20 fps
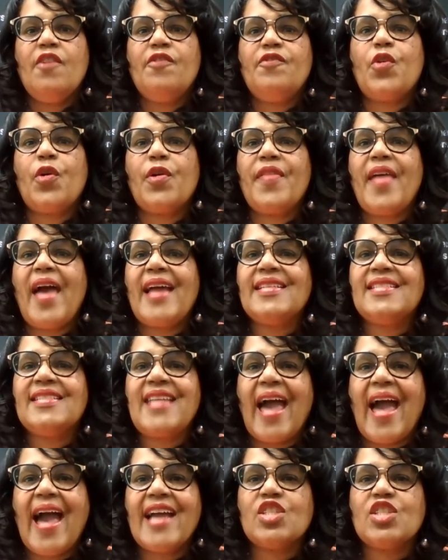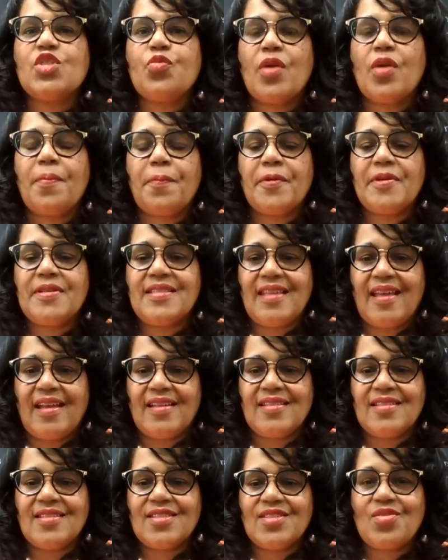For that dash
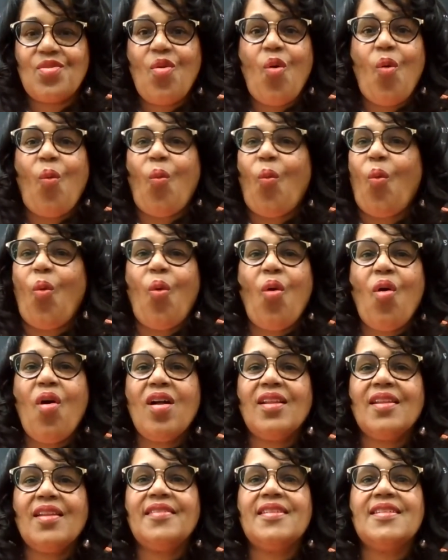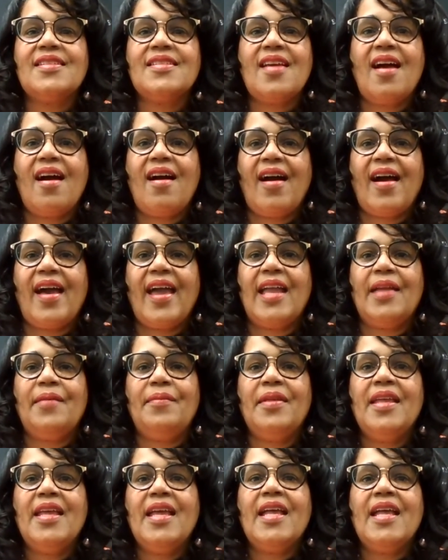represents all the
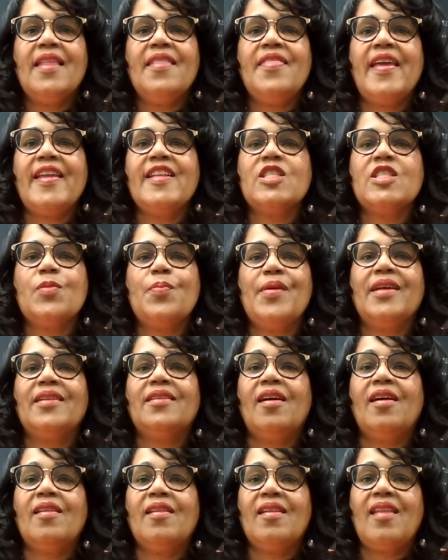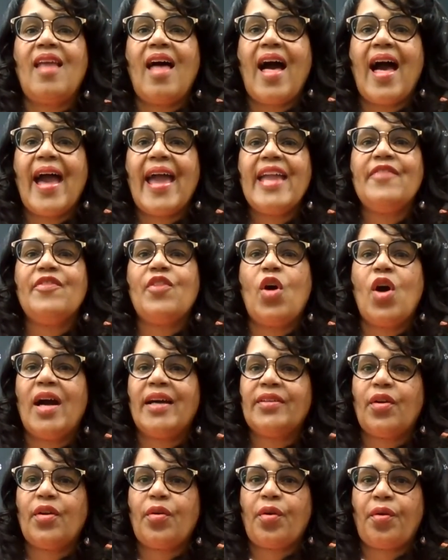time they spent alive
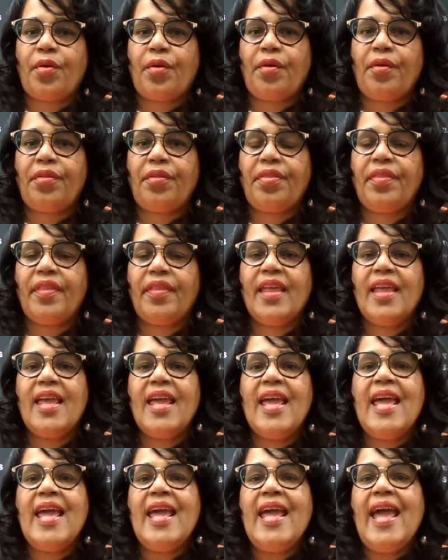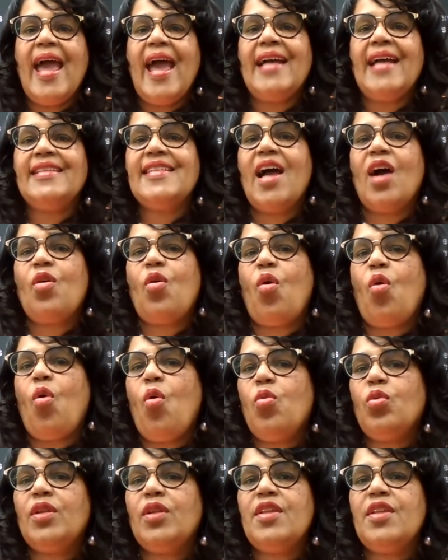on earth. And now
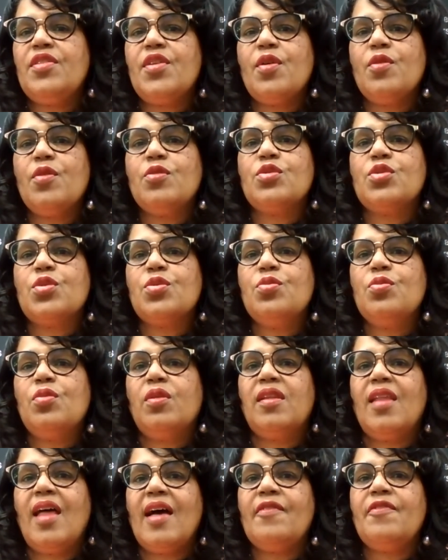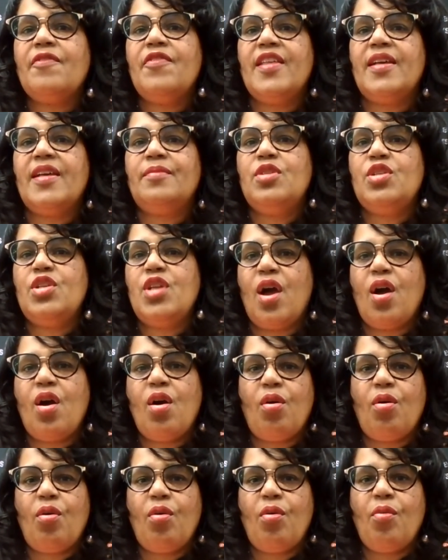only those who love them
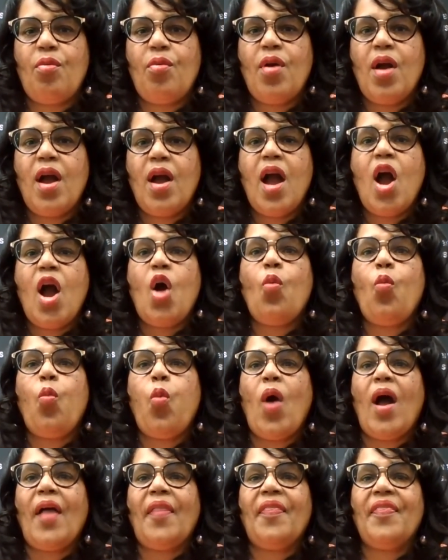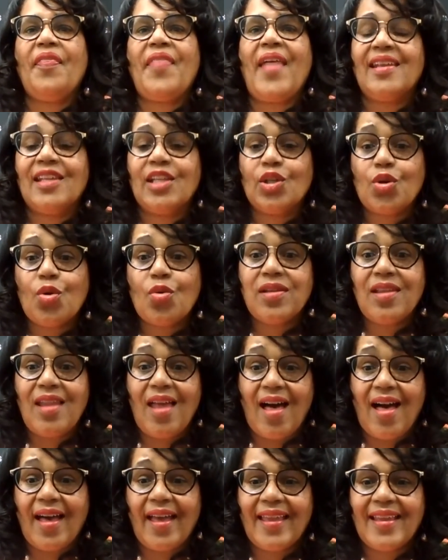know what that little
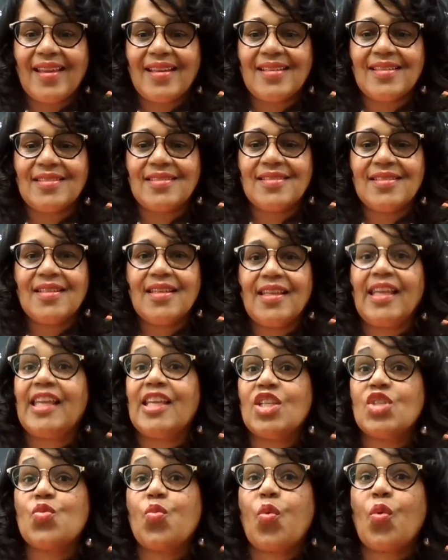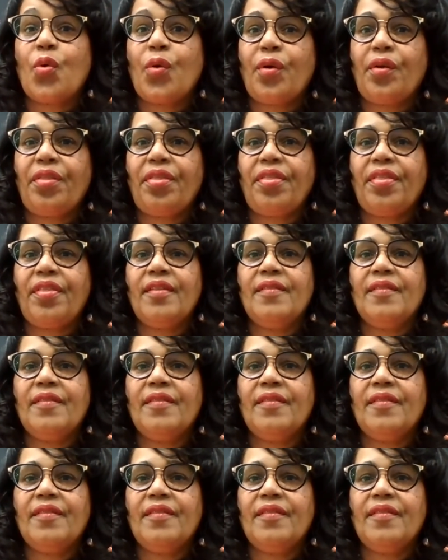line is worth.